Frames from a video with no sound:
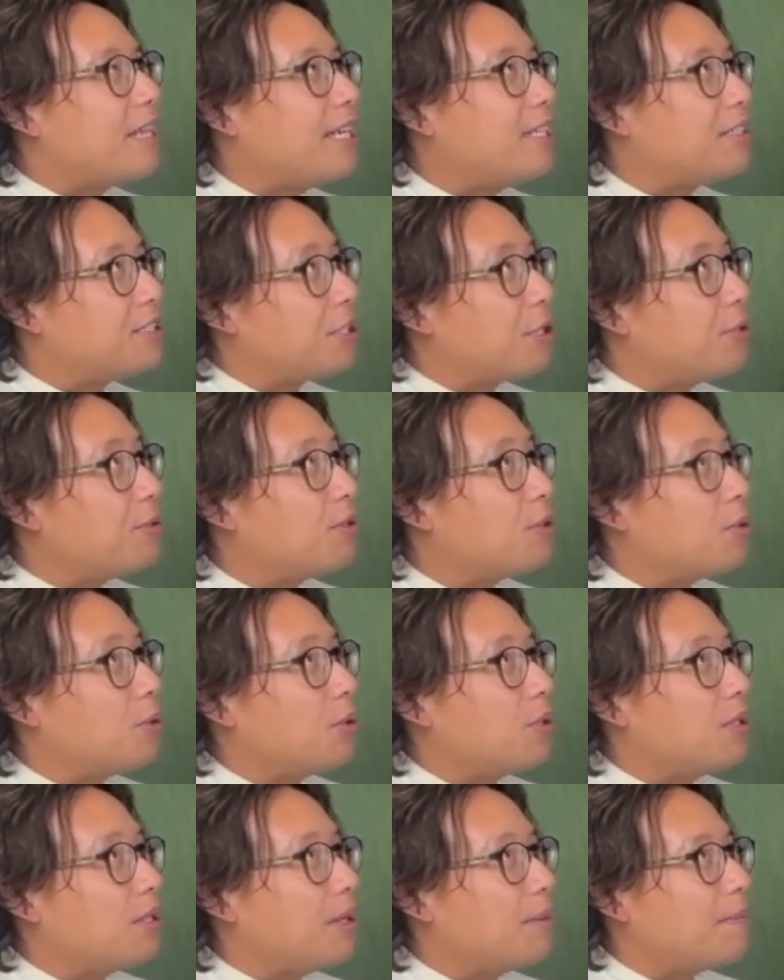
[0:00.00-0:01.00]
It's so
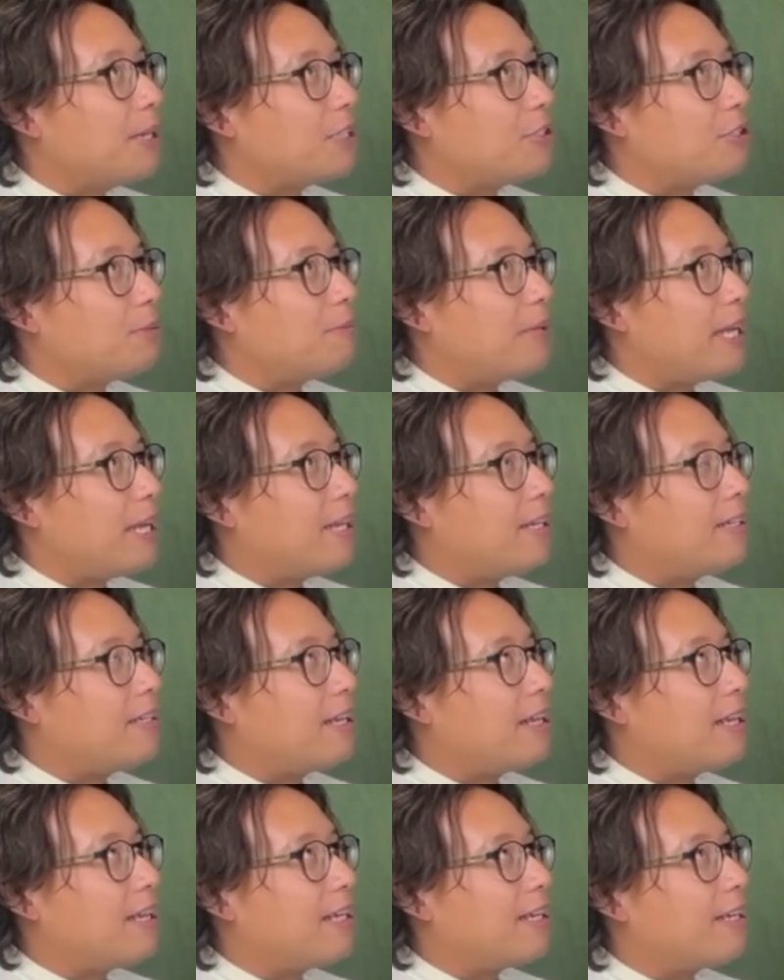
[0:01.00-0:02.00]
cool about
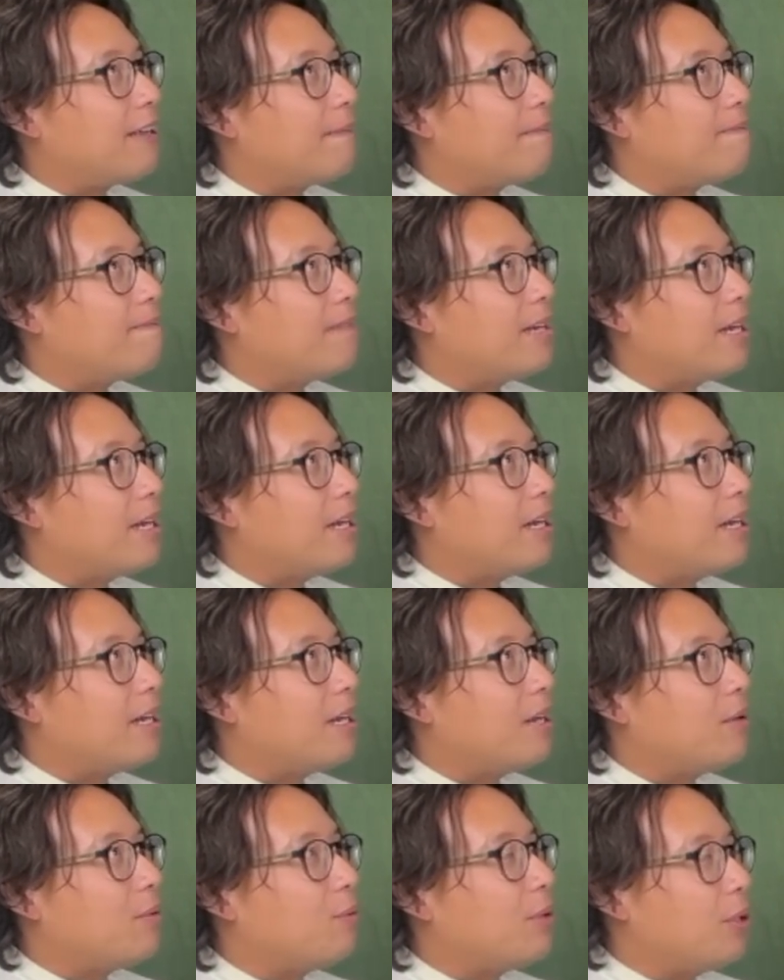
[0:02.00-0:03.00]
Japan.
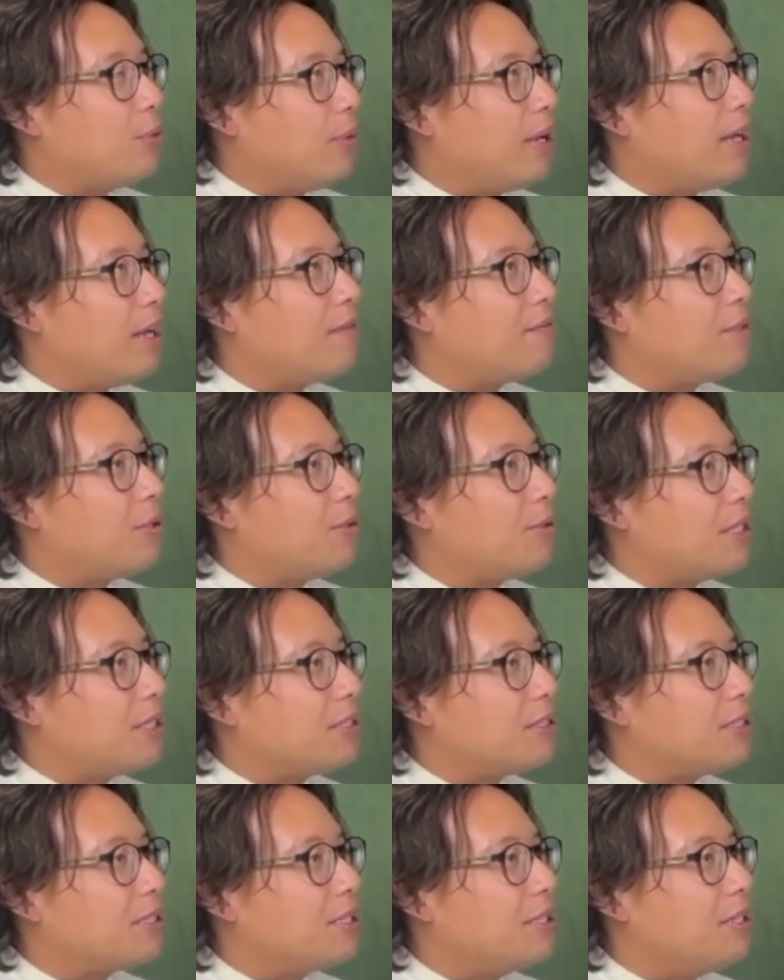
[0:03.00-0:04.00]
We went a few
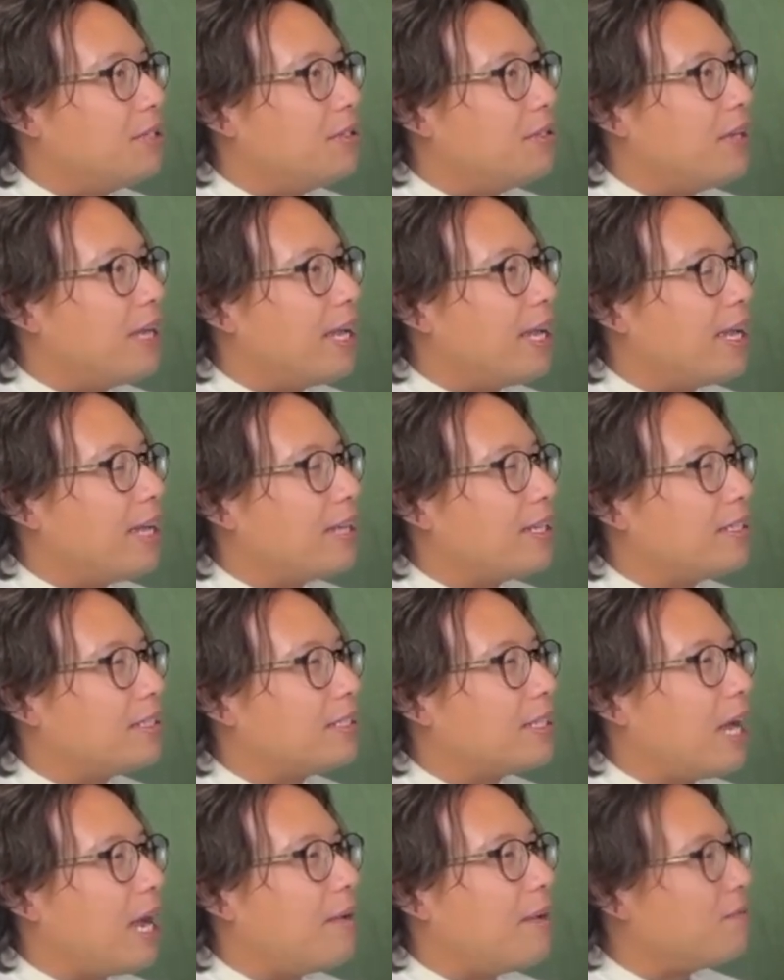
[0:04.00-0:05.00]
years ago,
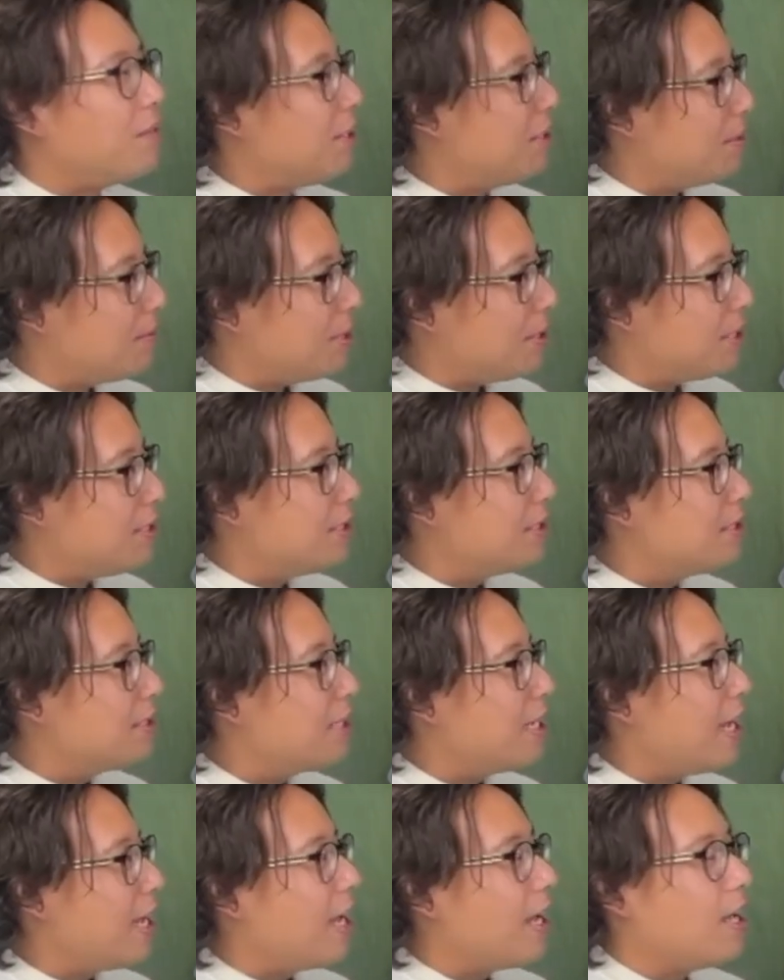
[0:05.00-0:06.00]
and I'm
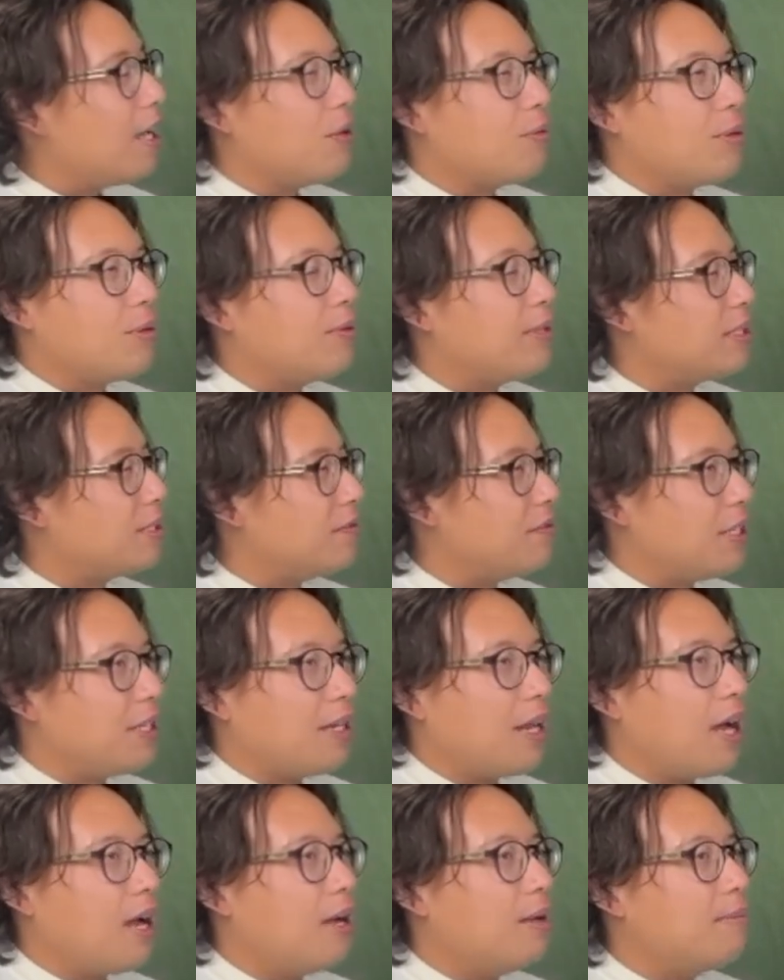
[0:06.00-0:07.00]
Vietnamese. We went to
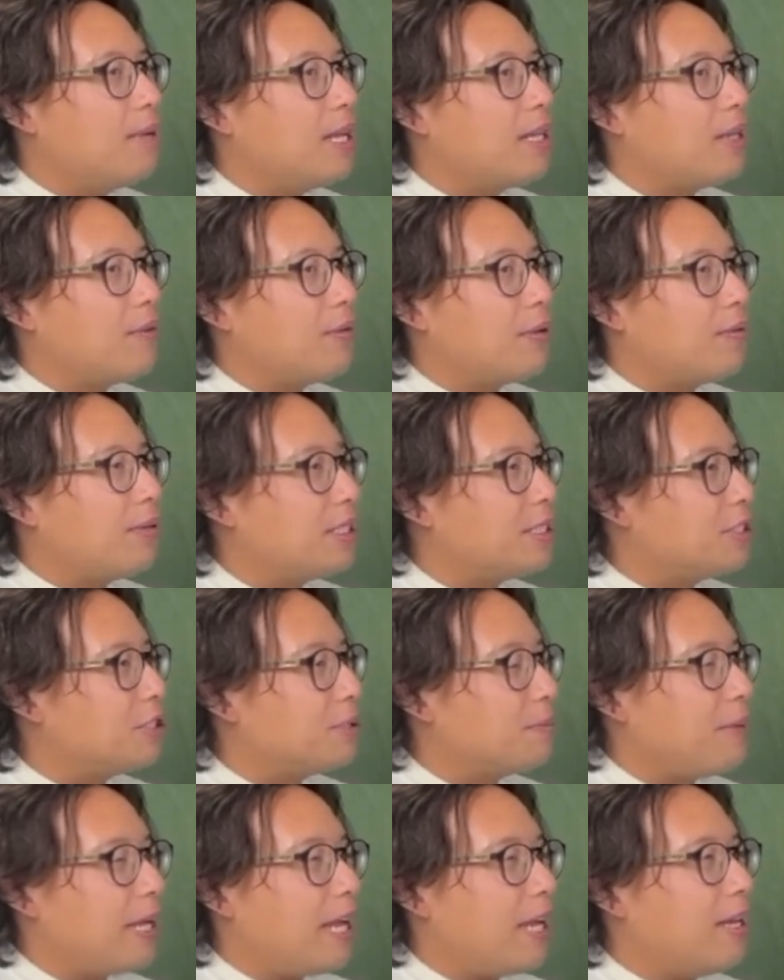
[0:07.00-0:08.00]
Vietnam, and then we went to
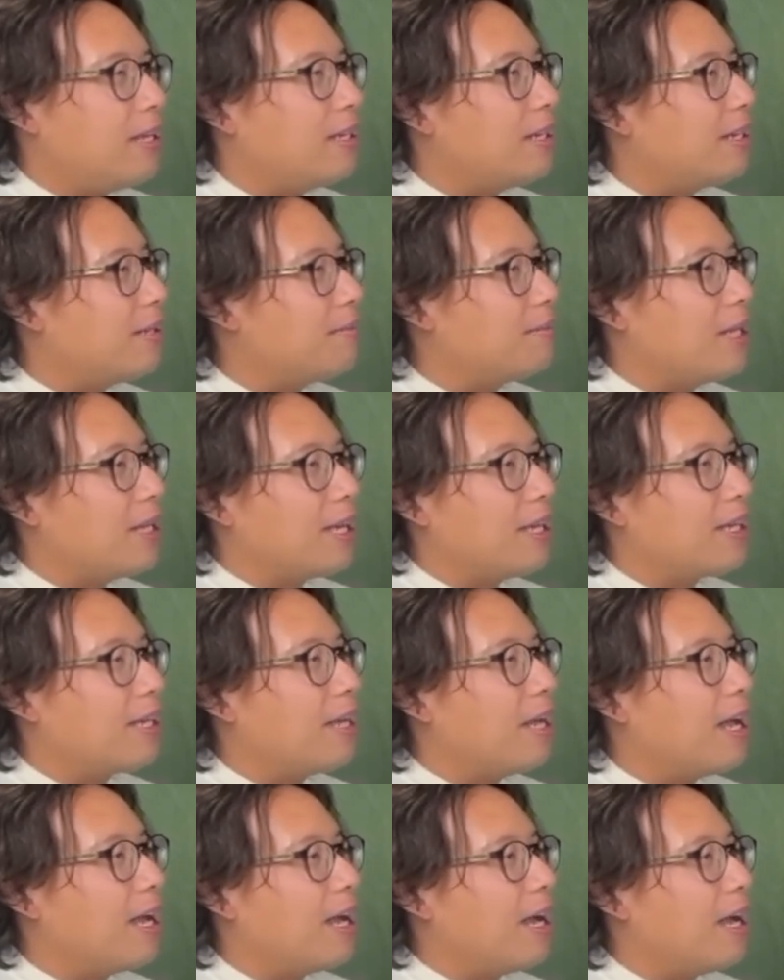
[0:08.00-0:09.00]
Japan, and I'm
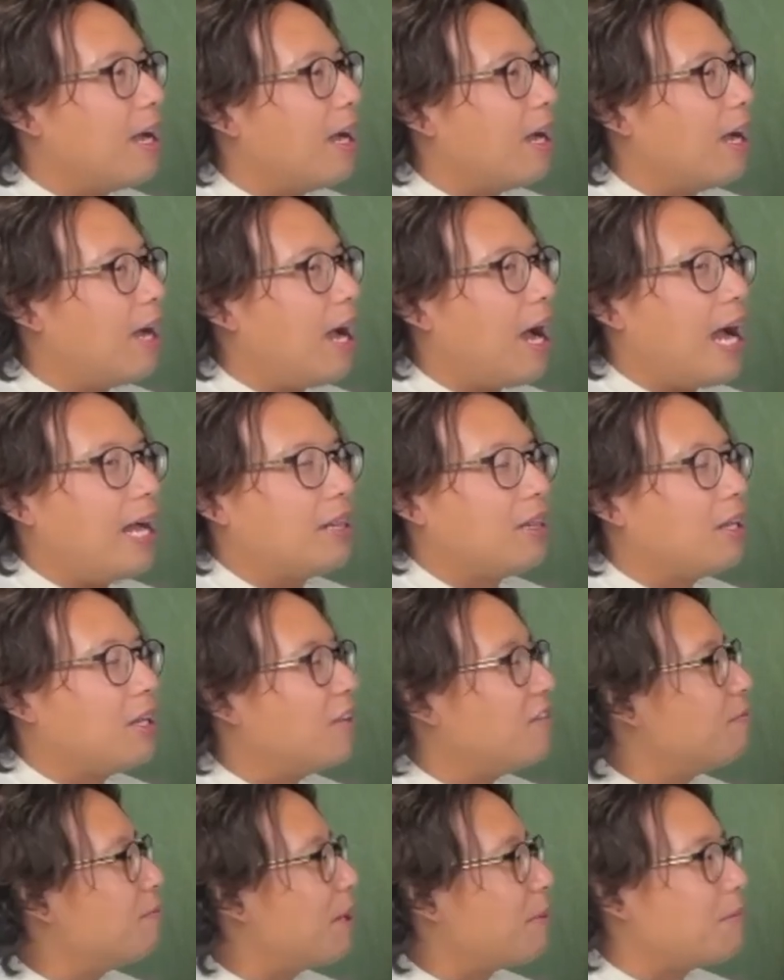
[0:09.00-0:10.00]
like, I
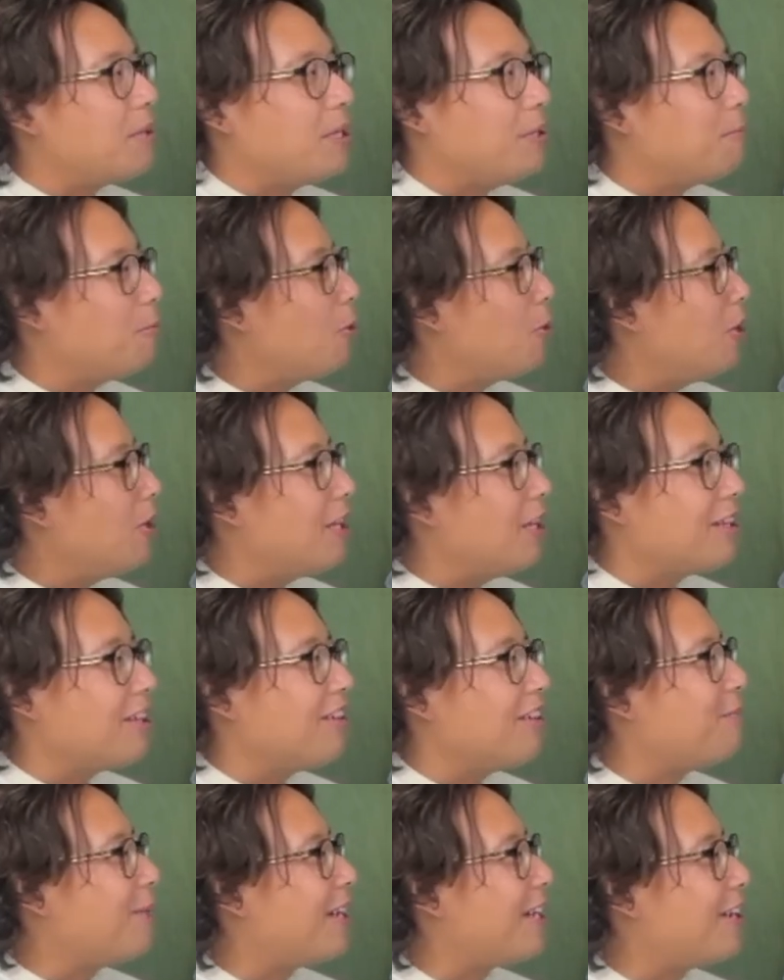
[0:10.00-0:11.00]
love my people. I
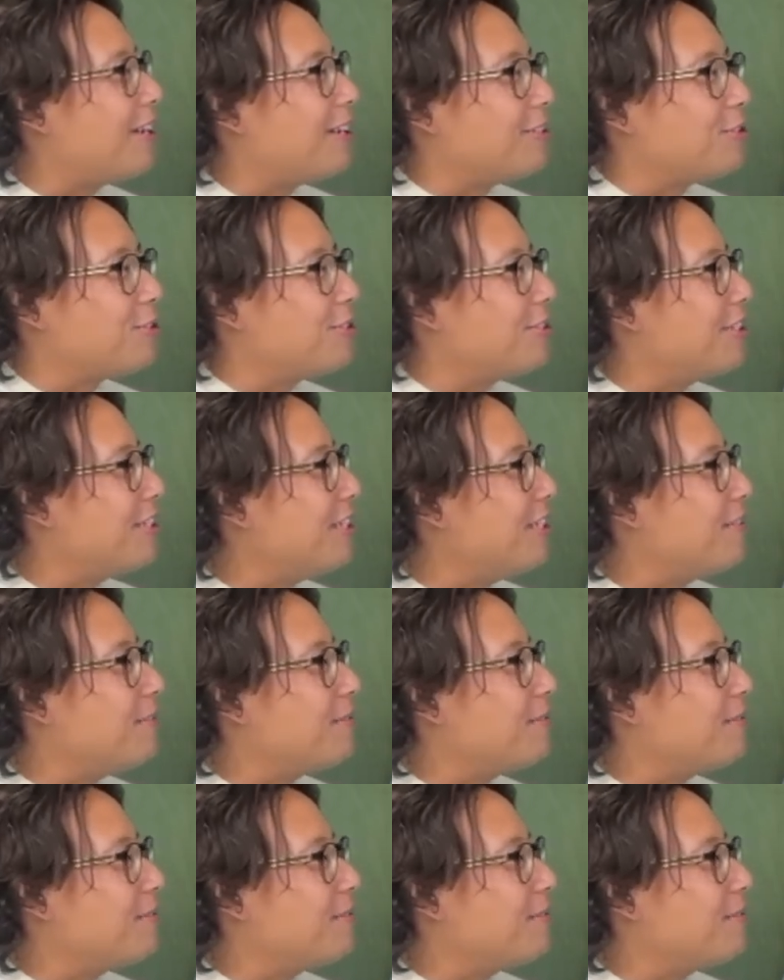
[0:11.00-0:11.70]
love my country.